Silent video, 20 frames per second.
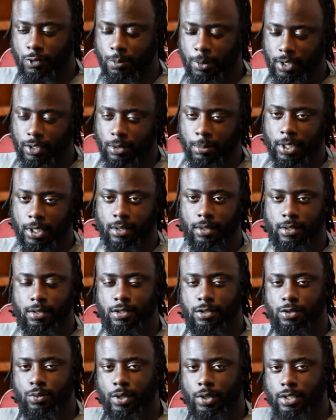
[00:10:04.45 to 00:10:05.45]
speaking about the
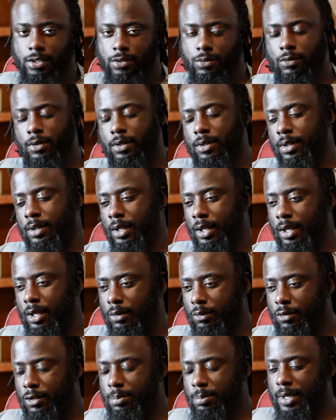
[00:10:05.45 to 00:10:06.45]
situation
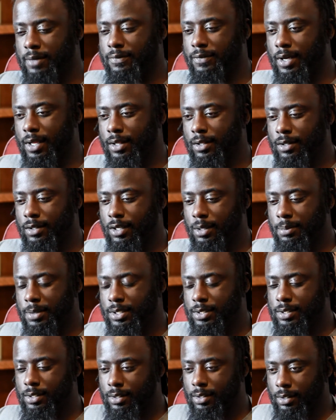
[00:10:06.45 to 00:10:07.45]
with my father
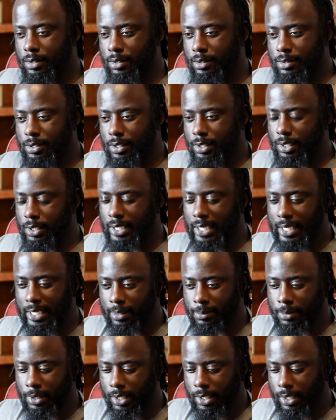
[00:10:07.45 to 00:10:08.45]
coming to the
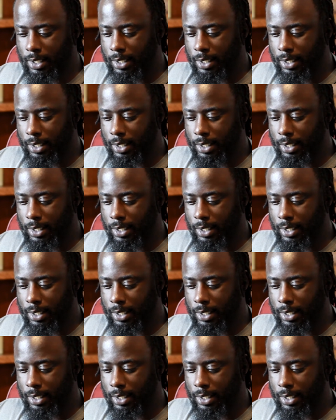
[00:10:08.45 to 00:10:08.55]
game,